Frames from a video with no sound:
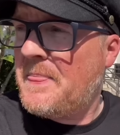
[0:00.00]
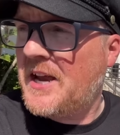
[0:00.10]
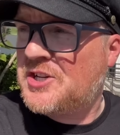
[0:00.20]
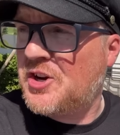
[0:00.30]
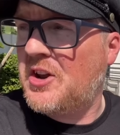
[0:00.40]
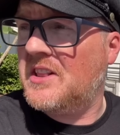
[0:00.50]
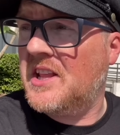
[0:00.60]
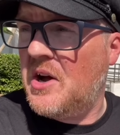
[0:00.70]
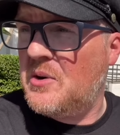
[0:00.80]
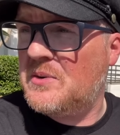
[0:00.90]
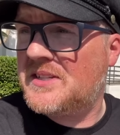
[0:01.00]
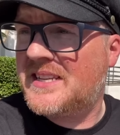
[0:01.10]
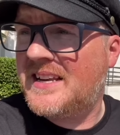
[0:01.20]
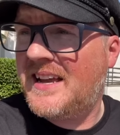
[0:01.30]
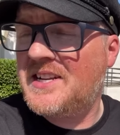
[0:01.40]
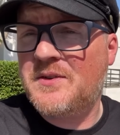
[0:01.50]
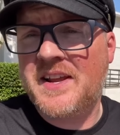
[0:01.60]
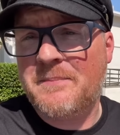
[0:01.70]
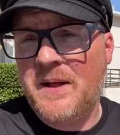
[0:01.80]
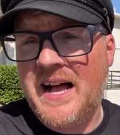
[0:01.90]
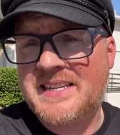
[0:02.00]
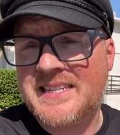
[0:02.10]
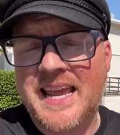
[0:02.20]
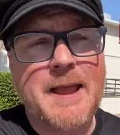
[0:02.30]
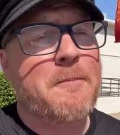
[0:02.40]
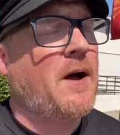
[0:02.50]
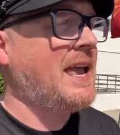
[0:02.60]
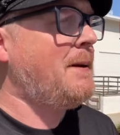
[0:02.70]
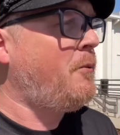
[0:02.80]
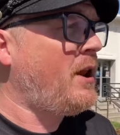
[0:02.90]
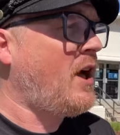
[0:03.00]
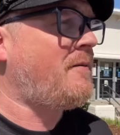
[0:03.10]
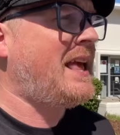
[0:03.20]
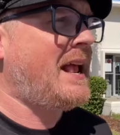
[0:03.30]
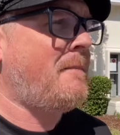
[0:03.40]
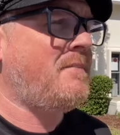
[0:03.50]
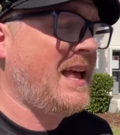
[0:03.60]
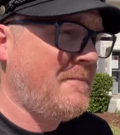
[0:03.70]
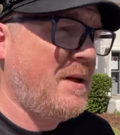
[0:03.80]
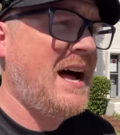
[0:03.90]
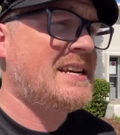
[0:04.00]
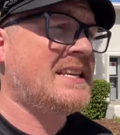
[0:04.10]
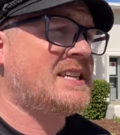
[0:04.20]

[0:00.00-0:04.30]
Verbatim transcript: I should go to Lowe's. I do have to get boxes. I keep I keep putting off getting up getting boxes